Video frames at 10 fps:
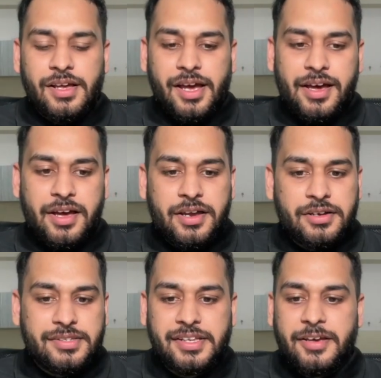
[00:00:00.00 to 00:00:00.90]

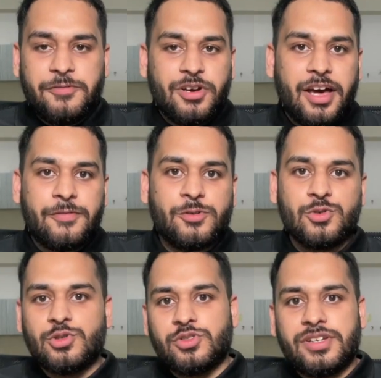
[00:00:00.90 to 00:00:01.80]
and say if you have
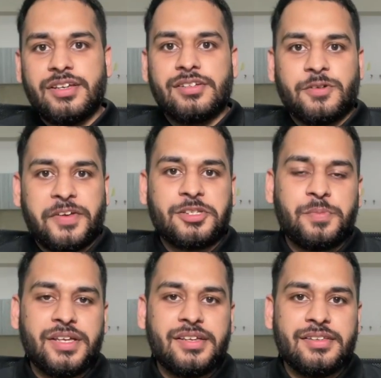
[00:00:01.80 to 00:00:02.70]
2 to 3 years of
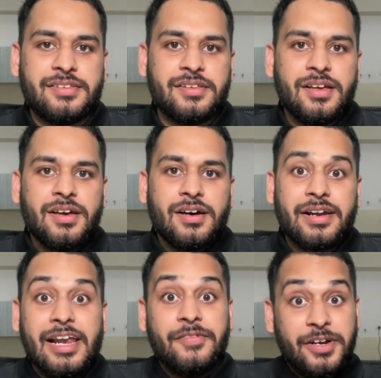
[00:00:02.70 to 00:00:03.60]
experience,
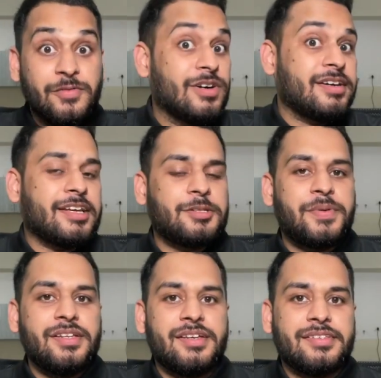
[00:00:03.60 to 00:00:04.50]
relevant work
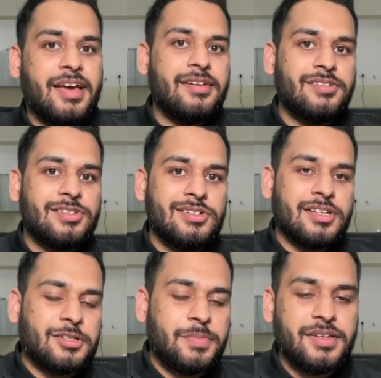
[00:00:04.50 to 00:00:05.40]
experience and research
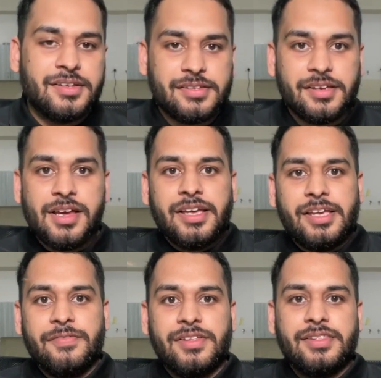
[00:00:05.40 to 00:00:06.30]
experience,
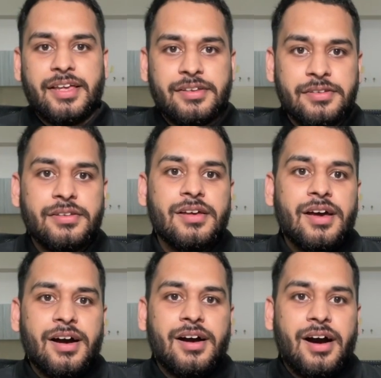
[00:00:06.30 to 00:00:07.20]
even then
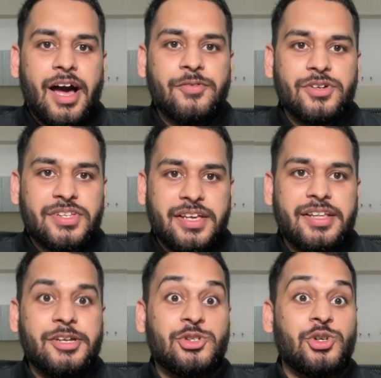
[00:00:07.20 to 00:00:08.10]
I would say
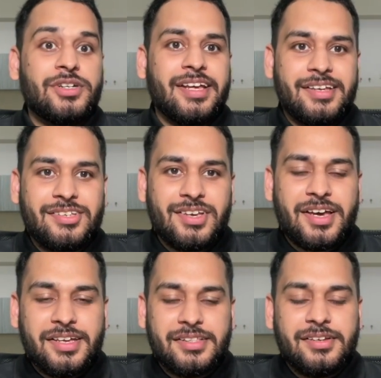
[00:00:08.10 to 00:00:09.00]
that you should take
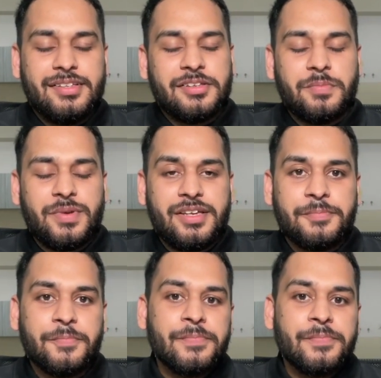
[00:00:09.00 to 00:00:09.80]
GRE. The reason being,